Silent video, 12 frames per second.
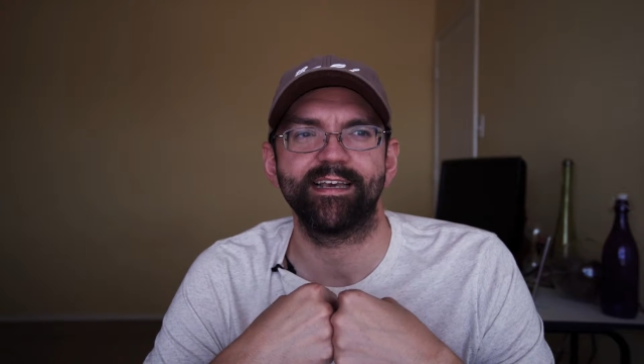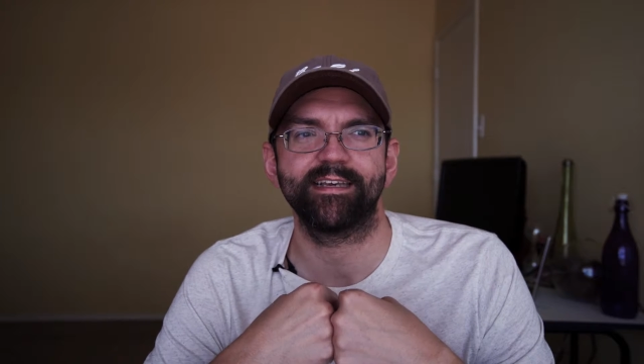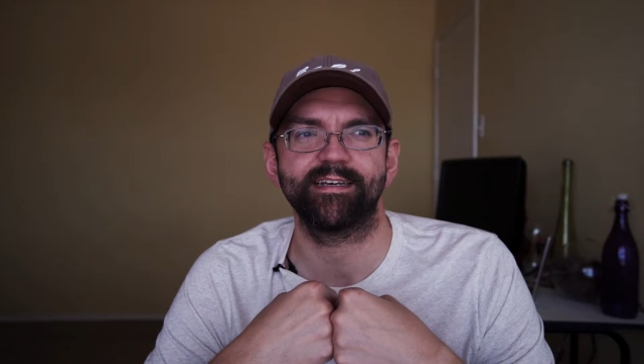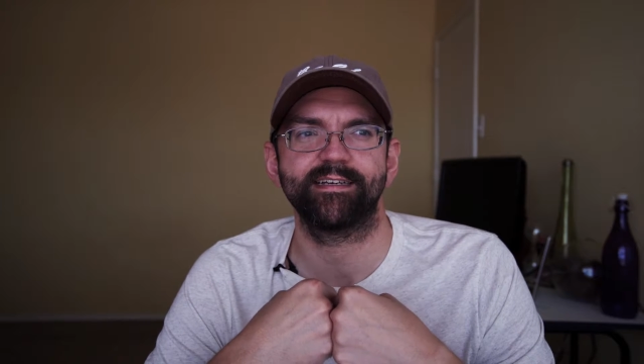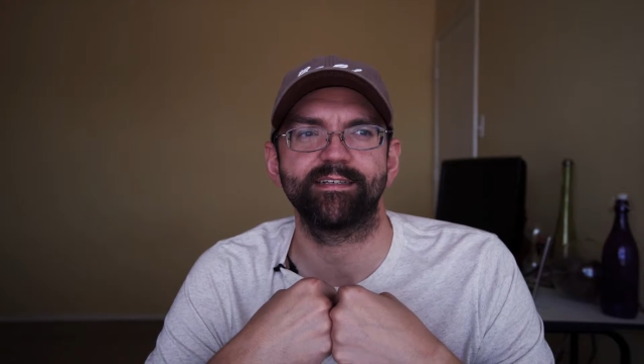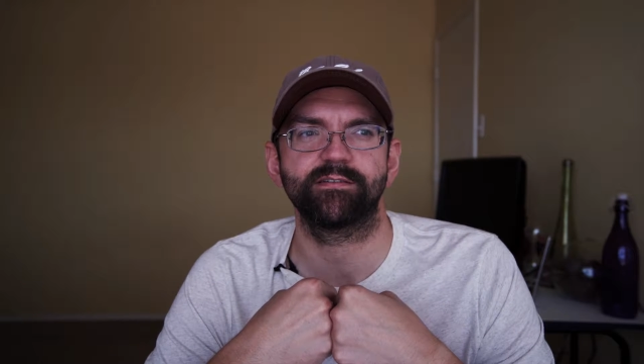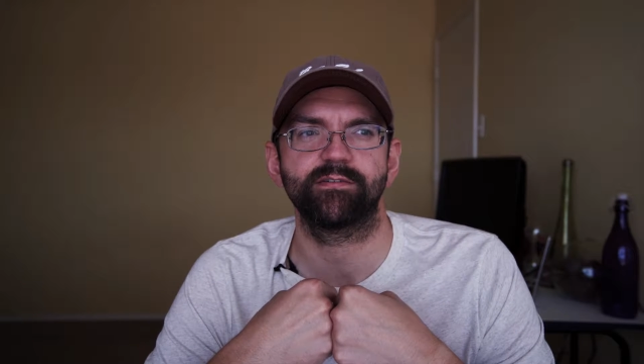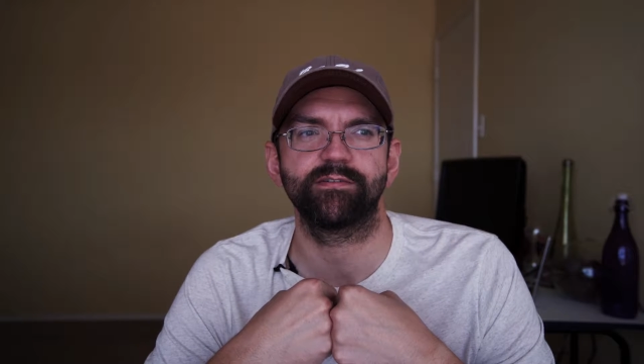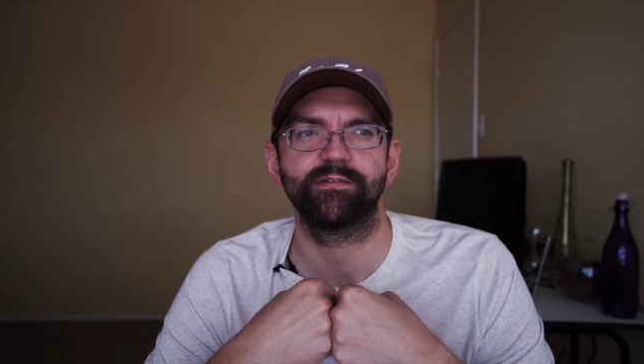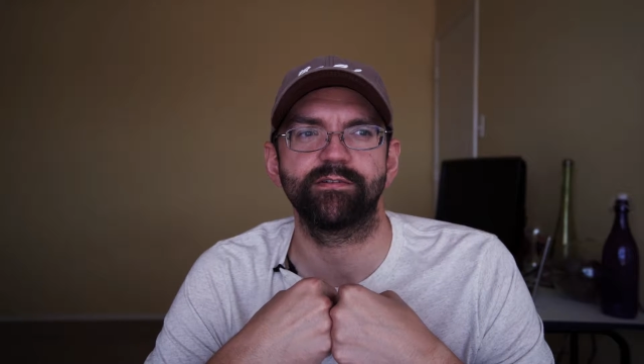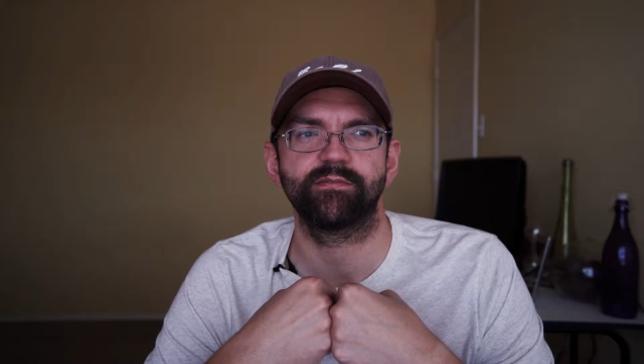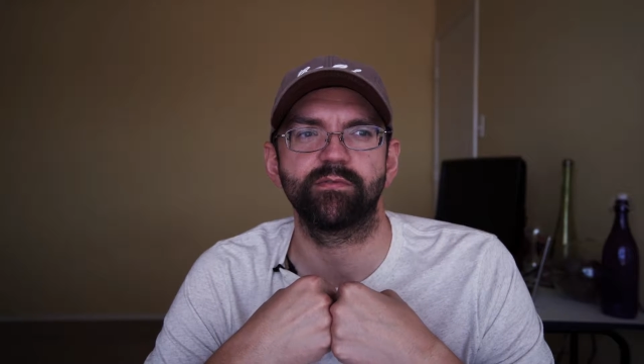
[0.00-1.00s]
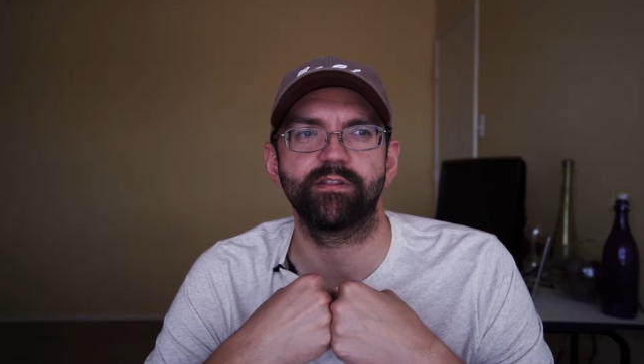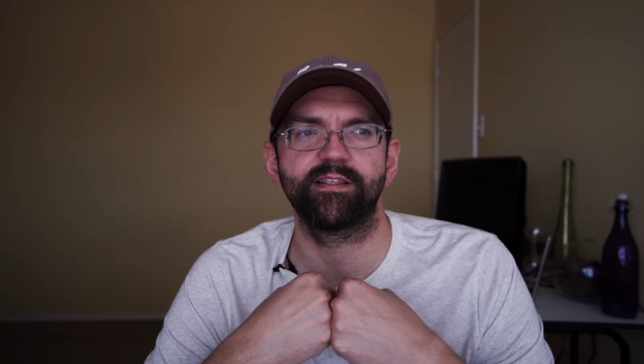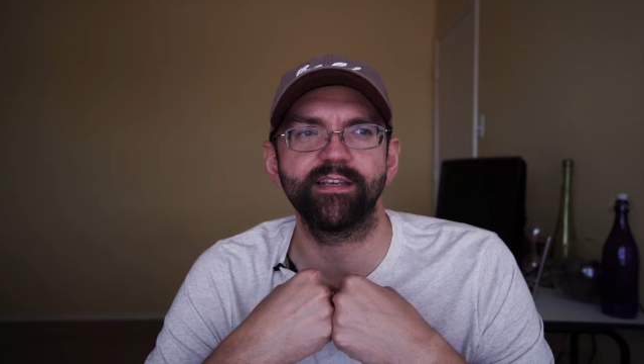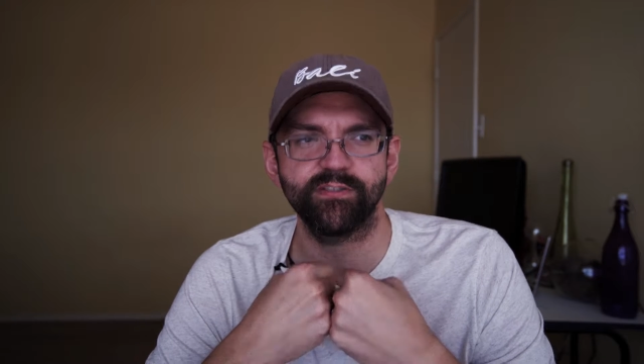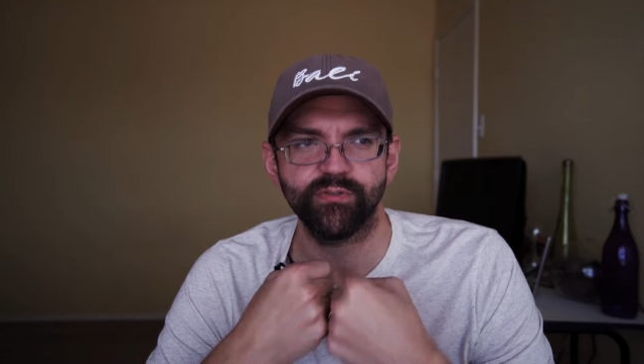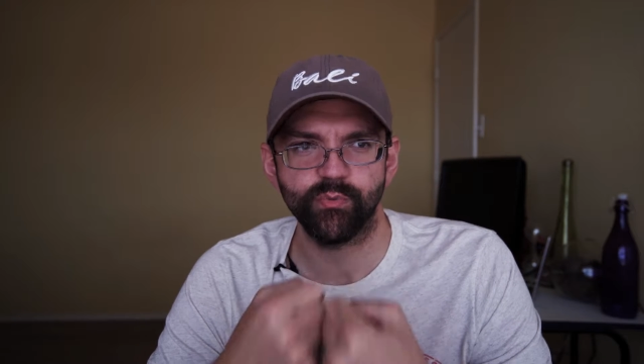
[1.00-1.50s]
And
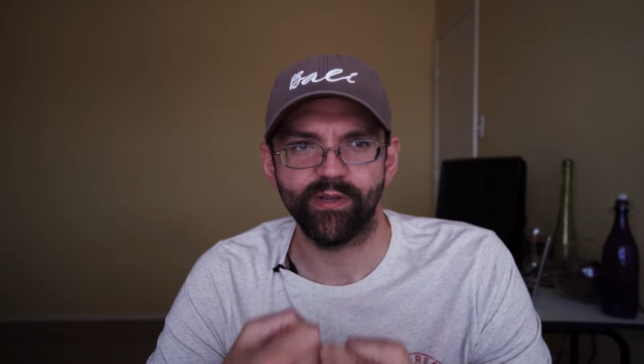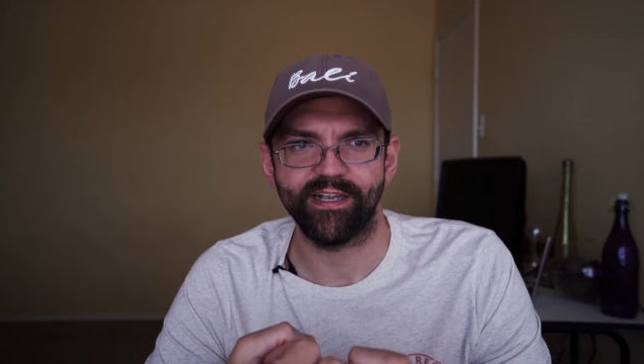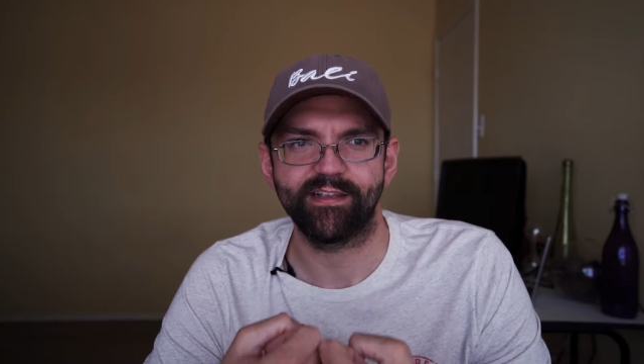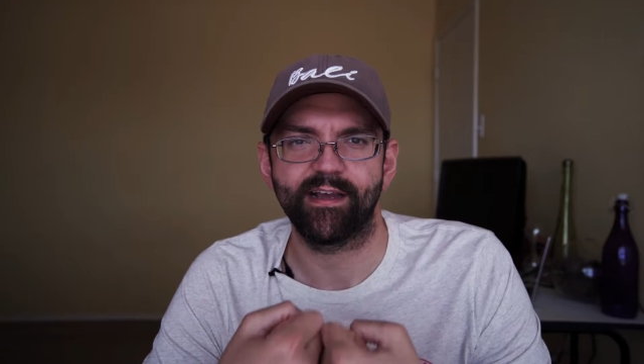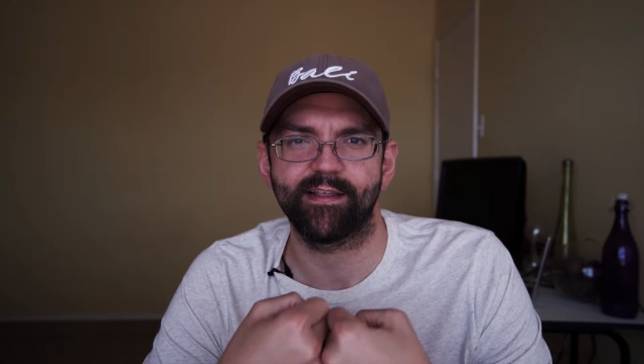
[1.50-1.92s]
this week,